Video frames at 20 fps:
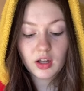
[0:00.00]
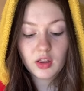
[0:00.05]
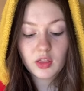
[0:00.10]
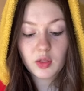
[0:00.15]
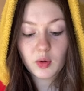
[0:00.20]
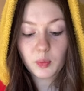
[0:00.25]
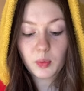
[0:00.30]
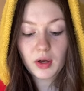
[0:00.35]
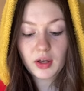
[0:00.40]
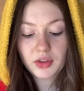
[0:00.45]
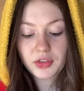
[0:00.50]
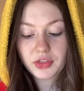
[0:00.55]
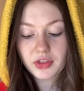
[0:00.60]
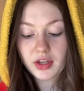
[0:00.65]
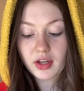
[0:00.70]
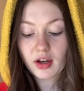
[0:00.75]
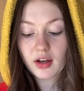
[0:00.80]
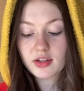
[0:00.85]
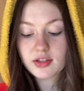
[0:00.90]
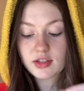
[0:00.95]
The wealthy
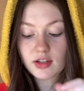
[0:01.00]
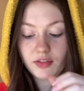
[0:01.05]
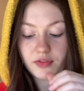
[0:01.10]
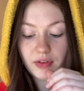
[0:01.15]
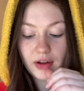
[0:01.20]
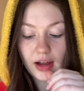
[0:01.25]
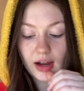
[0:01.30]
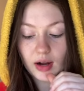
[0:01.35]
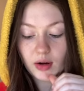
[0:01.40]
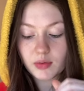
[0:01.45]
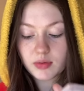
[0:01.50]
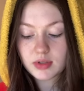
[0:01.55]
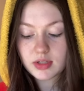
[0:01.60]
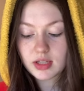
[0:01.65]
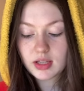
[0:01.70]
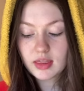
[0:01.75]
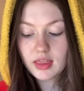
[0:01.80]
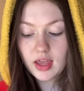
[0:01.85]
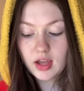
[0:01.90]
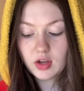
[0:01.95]
also found
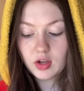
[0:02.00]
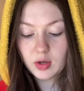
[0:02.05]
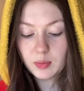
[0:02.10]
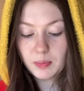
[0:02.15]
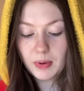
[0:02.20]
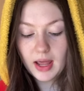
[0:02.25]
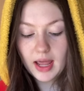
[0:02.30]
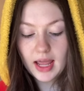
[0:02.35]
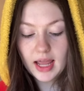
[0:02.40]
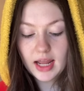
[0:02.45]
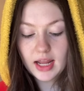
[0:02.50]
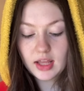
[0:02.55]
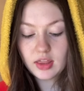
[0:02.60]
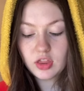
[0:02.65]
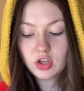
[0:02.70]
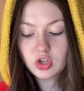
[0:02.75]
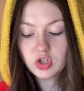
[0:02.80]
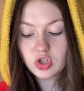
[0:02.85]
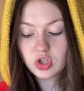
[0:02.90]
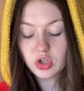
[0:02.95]
that they could pay
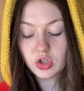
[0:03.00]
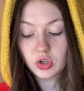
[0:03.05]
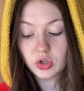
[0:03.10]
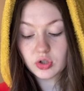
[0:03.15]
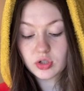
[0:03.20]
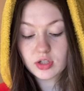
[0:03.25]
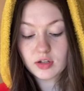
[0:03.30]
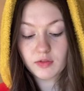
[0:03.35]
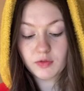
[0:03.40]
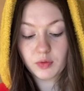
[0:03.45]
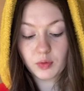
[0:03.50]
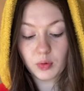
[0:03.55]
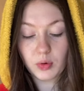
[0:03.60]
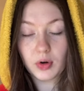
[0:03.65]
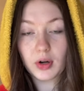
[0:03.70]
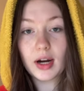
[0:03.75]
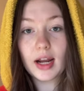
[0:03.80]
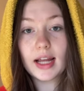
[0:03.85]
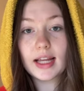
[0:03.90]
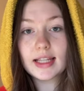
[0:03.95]
the church
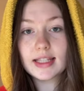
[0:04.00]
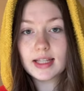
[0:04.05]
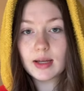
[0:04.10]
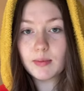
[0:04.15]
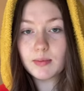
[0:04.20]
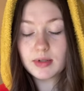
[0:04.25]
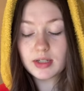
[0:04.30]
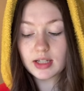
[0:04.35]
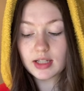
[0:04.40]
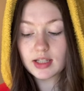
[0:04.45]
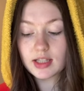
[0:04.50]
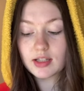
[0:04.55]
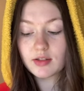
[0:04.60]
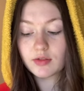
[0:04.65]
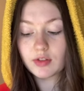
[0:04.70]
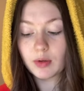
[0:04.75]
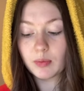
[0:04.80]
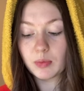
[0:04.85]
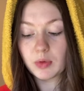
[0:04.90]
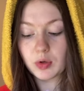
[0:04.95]
for exemptions
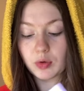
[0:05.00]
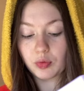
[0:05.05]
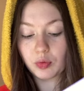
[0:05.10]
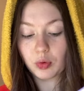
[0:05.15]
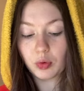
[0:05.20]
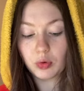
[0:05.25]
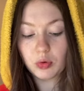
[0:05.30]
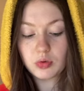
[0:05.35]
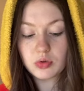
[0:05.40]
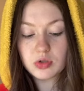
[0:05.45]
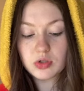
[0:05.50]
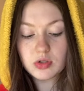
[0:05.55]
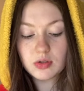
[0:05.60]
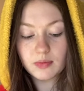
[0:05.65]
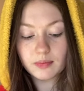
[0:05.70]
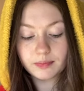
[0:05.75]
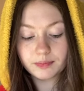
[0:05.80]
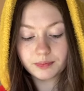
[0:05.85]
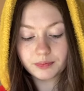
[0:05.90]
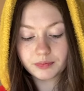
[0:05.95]
from their rules.
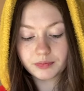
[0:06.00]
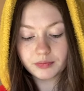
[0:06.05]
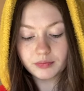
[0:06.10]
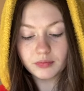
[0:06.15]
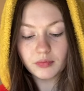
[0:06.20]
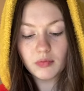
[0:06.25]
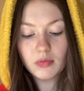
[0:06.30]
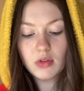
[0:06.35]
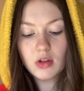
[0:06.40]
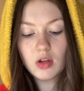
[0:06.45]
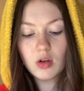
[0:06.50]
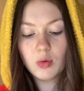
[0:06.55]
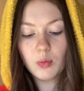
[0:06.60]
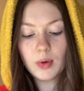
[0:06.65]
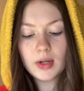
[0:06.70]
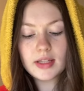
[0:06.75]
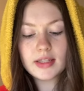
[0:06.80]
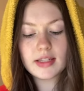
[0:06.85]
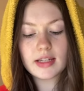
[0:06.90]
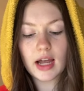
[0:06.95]

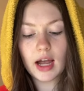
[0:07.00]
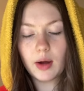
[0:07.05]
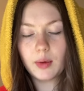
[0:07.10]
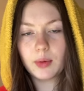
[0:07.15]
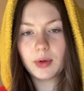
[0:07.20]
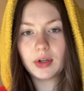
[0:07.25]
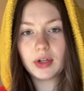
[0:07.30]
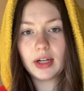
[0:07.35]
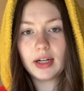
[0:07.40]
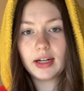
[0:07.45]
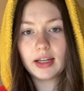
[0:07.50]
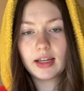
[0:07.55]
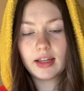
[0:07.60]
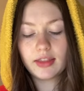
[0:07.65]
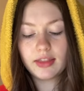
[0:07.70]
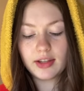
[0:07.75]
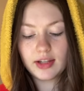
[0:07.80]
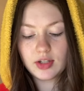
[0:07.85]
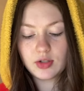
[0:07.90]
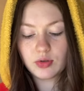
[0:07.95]
One tower in a
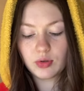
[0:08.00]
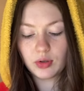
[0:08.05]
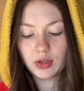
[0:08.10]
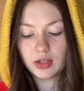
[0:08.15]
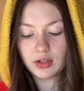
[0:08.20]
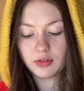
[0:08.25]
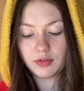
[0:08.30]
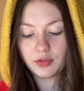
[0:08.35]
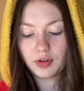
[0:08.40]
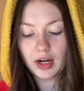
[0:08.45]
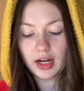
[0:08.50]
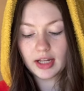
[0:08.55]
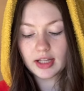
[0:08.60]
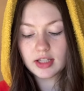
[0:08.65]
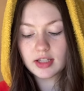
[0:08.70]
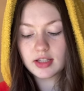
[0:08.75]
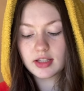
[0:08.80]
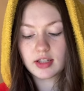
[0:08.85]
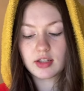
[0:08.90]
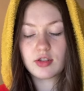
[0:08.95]
cathedral in
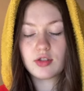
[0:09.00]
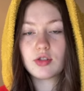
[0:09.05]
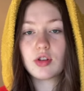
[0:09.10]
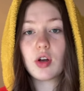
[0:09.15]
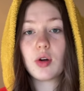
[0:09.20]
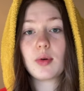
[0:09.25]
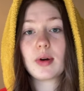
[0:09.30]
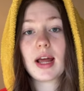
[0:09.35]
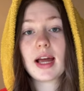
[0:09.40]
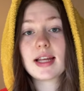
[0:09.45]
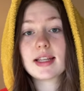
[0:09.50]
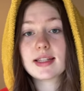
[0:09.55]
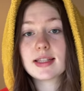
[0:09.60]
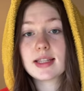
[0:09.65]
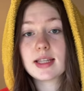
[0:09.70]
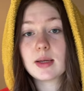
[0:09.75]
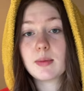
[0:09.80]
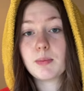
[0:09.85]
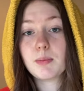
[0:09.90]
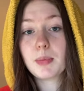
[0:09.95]
France is known as
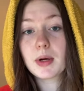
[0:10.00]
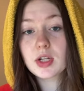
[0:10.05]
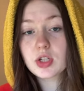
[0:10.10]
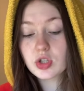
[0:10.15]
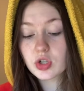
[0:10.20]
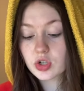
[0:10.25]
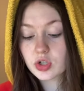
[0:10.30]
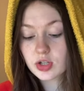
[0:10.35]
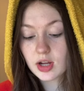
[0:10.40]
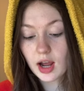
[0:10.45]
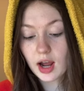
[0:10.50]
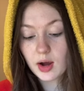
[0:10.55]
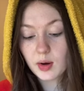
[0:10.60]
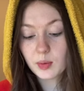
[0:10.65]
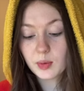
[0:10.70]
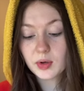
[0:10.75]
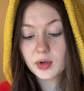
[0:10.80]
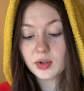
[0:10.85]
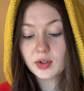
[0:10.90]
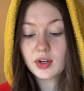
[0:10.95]
the Butter
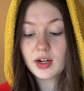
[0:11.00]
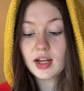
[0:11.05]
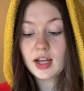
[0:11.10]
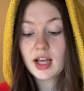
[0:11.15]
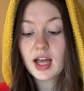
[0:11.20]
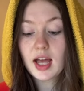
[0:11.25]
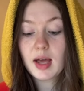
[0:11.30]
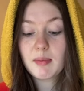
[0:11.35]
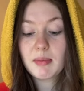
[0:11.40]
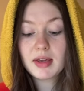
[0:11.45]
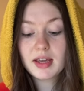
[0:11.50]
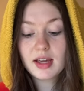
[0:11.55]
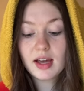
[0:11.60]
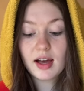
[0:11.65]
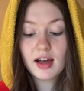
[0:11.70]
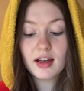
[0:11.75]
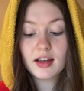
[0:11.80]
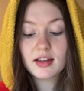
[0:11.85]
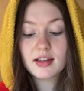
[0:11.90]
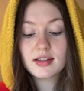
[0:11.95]
Tower
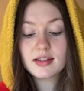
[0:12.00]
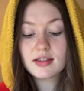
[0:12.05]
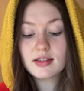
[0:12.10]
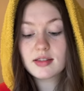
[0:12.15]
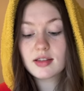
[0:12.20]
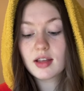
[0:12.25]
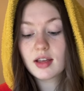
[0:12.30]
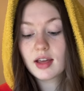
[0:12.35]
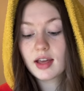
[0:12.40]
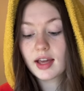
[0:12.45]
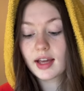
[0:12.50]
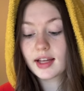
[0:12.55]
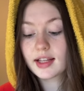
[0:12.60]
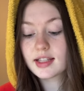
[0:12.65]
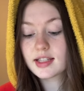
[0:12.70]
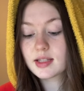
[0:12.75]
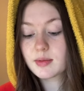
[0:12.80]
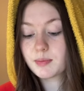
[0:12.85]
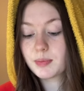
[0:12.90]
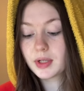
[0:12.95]
because
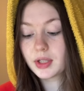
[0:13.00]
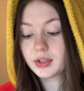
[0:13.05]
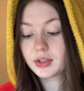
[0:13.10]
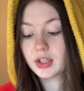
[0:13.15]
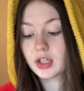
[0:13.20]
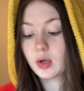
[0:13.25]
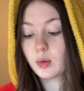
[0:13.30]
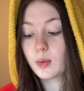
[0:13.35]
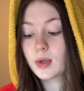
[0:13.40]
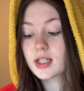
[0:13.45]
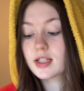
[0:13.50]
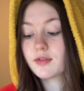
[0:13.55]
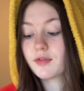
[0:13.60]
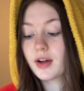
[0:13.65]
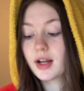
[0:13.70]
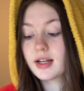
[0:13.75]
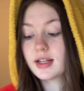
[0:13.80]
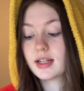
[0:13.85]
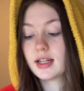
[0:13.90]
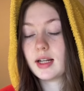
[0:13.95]
its building was
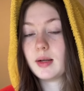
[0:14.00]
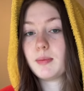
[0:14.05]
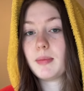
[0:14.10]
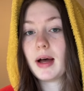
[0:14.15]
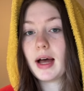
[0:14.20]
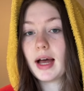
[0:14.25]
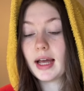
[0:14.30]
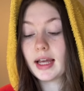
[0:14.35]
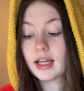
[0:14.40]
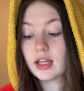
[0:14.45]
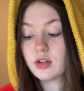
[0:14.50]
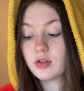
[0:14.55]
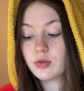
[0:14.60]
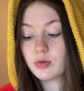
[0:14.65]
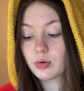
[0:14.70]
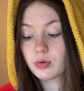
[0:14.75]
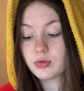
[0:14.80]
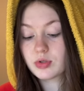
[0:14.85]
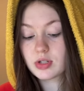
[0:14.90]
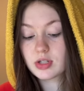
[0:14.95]
funded by
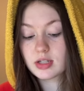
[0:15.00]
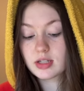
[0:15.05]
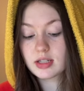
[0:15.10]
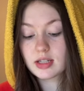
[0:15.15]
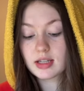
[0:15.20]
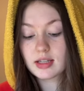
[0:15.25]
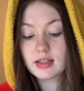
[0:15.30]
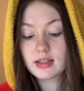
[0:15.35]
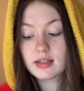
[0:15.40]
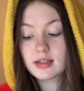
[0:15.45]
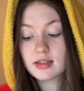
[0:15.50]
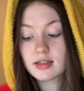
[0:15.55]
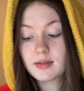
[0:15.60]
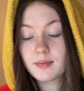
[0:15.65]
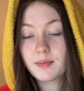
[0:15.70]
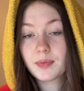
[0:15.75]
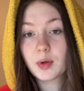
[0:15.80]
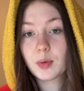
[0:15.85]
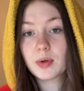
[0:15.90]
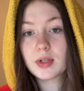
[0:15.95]
indulgences,
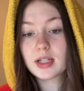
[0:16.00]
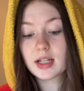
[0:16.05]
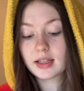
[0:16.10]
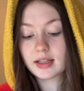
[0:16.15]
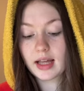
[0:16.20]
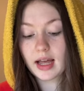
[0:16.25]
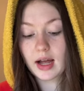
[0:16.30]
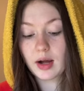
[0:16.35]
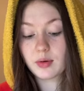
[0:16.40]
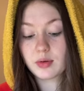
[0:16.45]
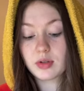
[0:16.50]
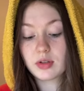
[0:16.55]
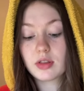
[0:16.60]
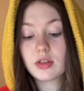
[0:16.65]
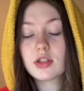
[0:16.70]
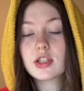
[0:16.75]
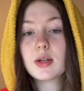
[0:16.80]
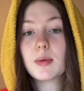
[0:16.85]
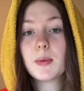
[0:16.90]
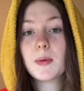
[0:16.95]
which allowed
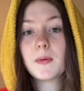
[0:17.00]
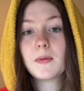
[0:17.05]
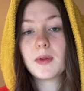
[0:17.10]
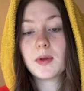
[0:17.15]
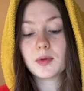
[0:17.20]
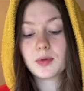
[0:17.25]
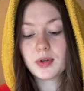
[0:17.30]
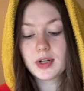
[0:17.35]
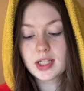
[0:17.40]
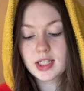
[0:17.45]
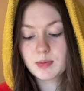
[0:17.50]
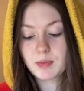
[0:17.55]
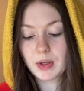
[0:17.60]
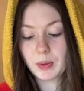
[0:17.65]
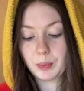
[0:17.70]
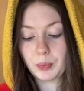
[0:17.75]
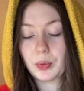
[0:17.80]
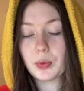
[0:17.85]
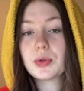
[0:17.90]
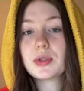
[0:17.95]
some of the rich
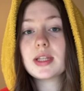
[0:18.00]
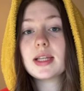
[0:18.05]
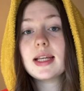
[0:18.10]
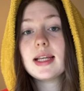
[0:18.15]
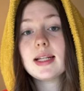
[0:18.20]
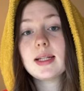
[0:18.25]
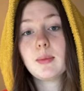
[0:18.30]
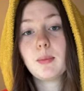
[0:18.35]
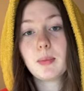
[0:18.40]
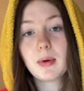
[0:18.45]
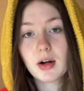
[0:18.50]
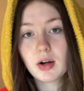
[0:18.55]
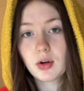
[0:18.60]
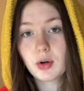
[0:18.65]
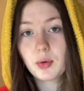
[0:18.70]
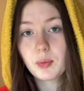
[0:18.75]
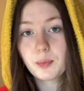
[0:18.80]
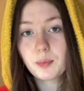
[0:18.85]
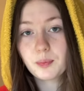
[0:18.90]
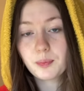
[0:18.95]
people to eat butter.